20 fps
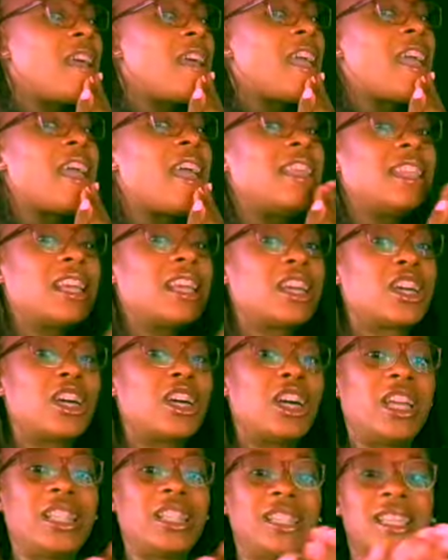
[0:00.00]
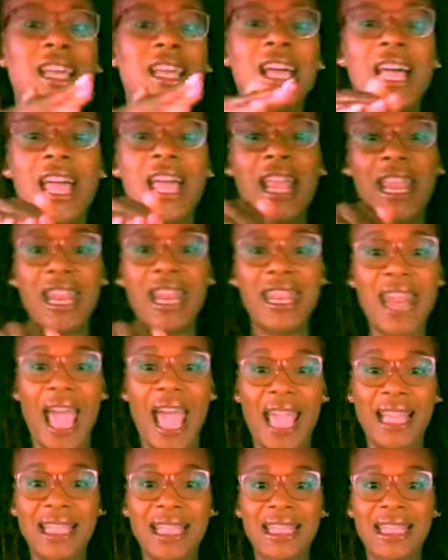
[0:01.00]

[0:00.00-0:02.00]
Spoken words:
and good night.